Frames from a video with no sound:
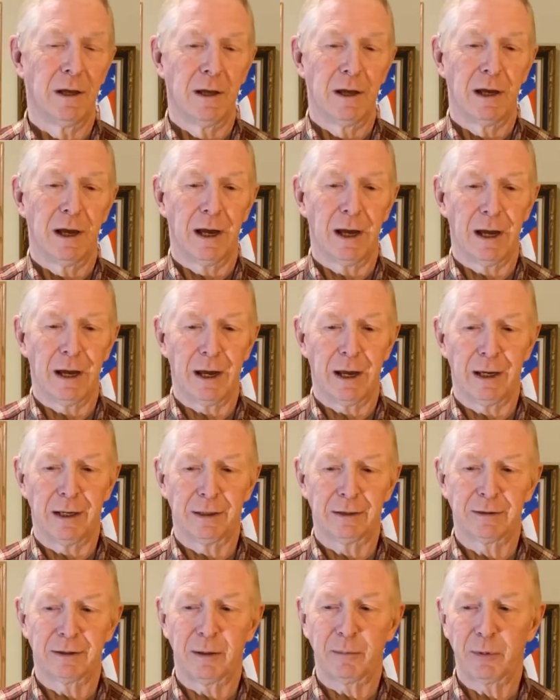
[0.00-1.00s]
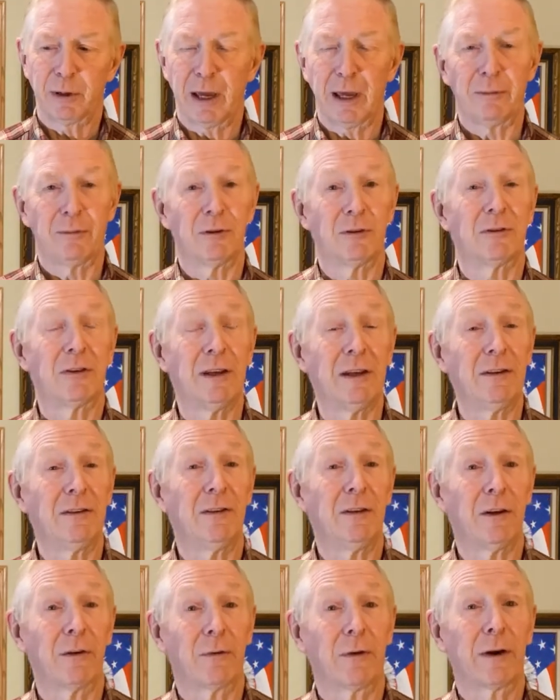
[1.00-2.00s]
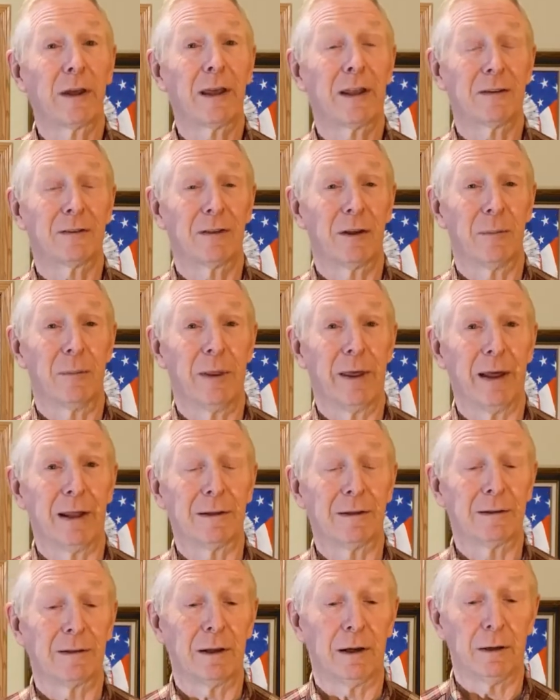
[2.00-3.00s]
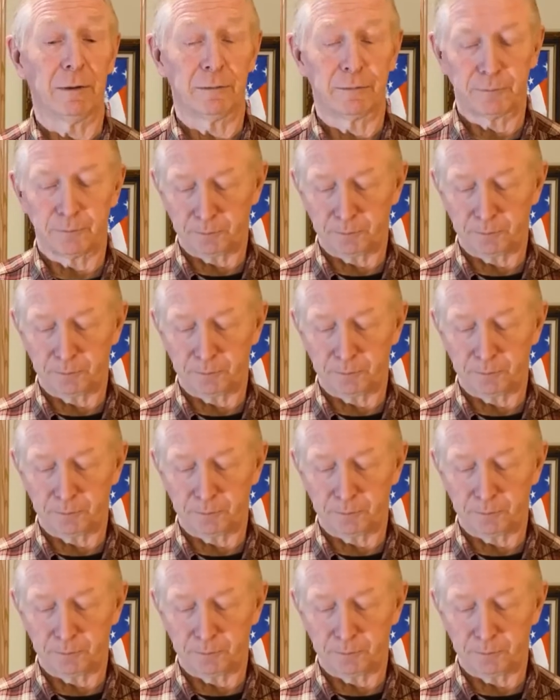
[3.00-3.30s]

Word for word: uh, sometimes it's easy to forget some of that stuff.